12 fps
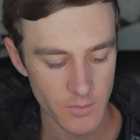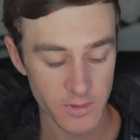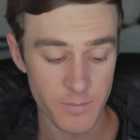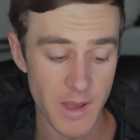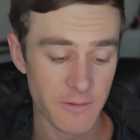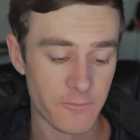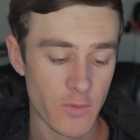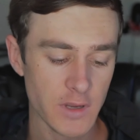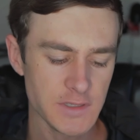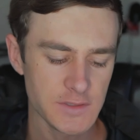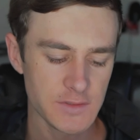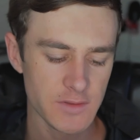With my
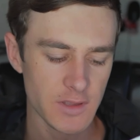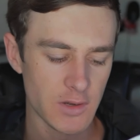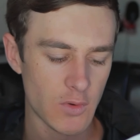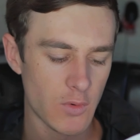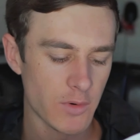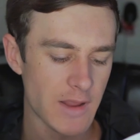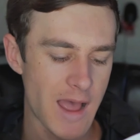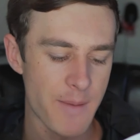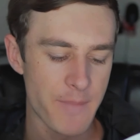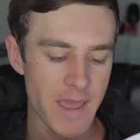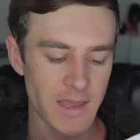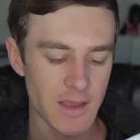voice to the Lord I
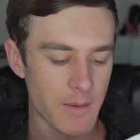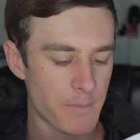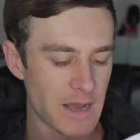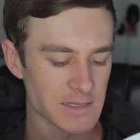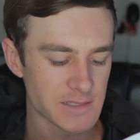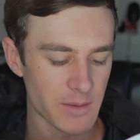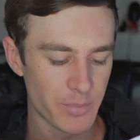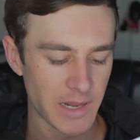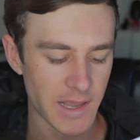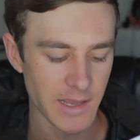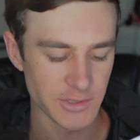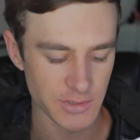make my
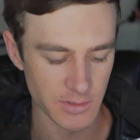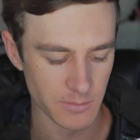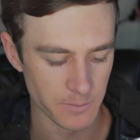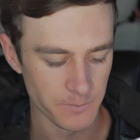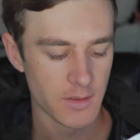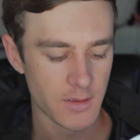supplication.